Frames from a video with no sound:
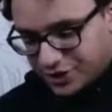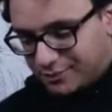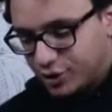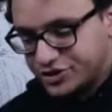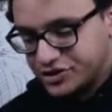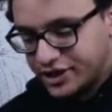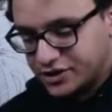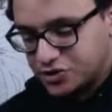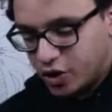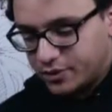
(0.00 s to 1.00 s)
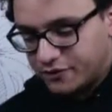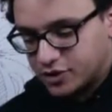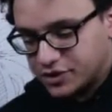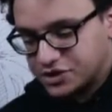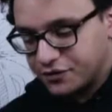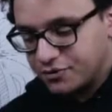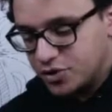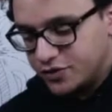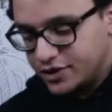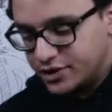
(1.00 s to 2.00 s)
the boys decide to join me for the rest of the
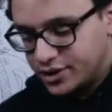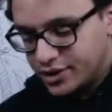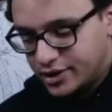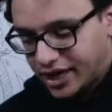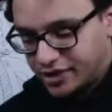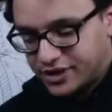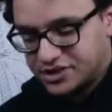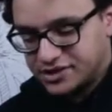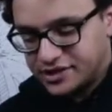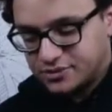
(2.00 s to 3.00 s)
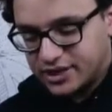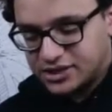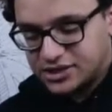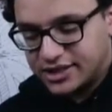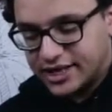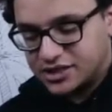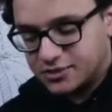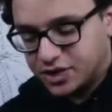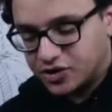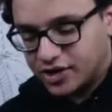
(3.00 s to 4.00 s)
movie and Grayson takes place next to
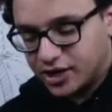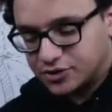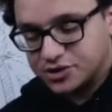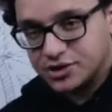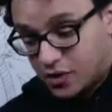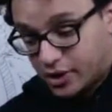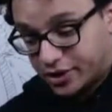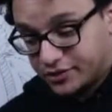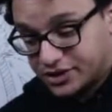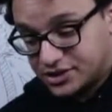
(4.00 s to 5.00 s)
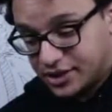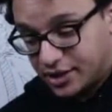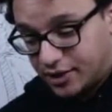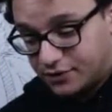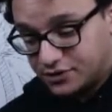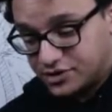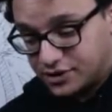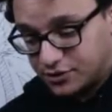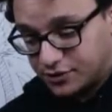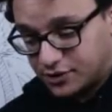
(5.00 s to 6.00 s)
me on the couch, while Chris and Ethan
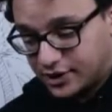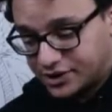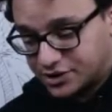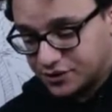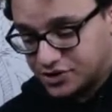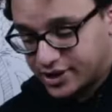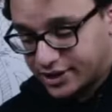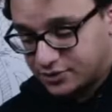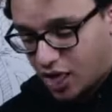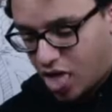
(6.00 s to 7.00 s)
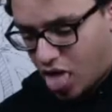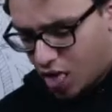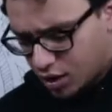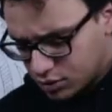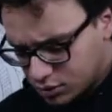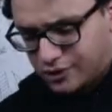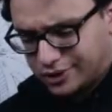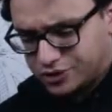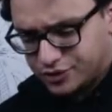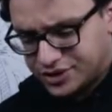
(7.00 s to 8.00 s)
sit off the ledge of the silent.
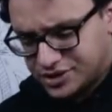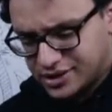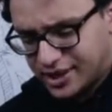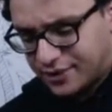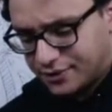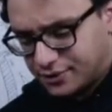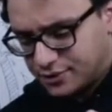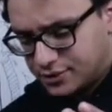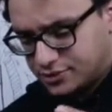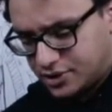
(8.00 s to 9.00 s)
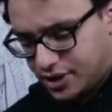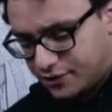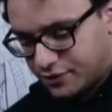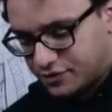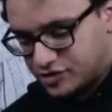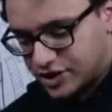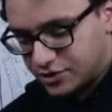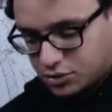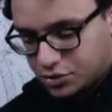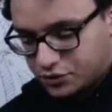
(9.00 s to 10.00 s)
While Chris and Ethan sit
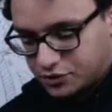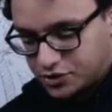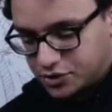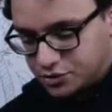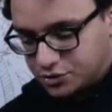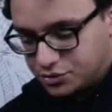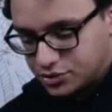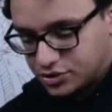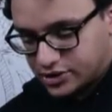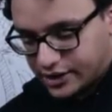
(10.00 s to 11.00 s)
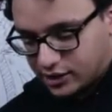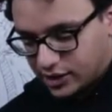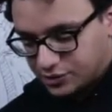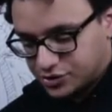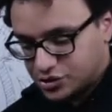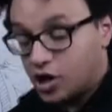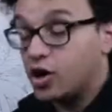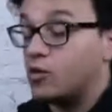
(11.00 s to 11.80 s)
of the two side lounges. Oh